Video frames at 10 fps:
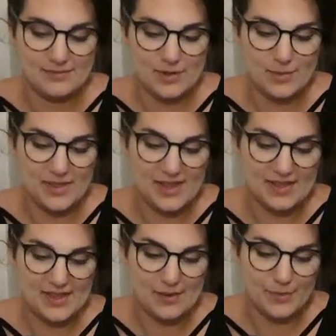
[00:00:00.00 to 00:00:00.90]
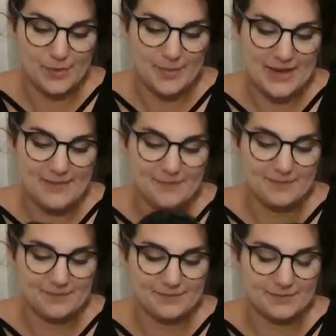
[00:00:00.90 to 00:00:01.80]
you would think that it would be.
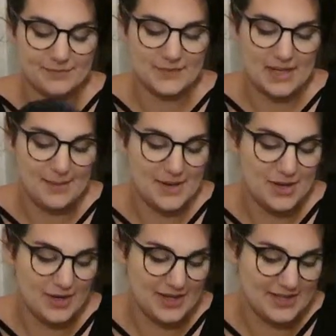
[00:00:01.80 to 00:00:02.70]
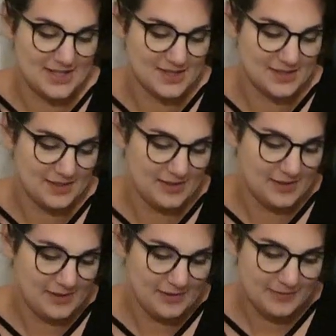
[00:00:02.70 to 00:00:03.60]
I mean, you can get these
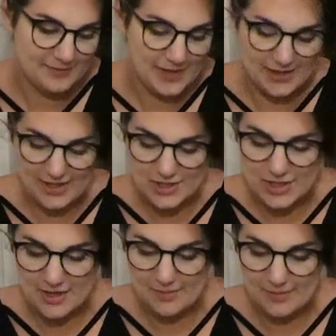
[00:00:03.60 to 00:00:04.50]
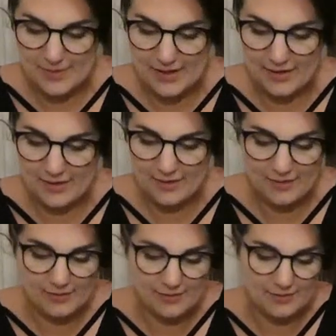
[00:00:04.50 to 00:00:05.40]
fairly cheap, but
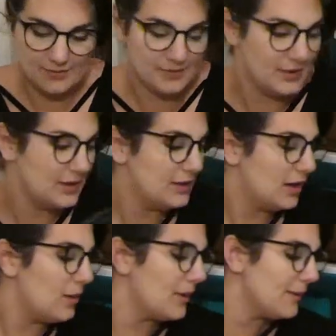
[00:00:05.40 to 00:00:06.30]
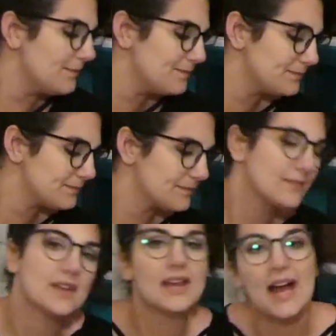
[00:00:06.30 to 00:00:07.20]
oh well.
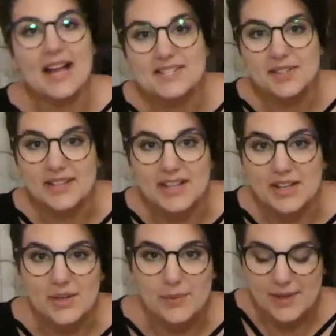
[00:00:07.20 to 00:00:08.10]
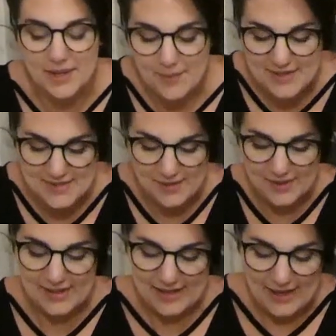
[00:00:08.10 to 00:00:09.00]
I still needed a new one anyway, so
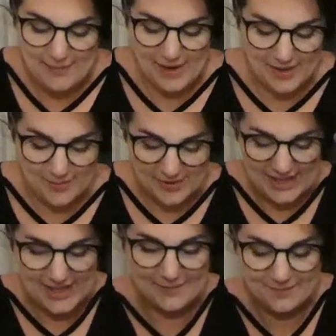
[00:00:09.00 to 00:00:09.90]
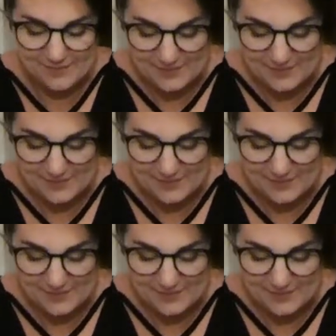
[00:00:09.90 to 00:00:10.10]
I'm not complaining.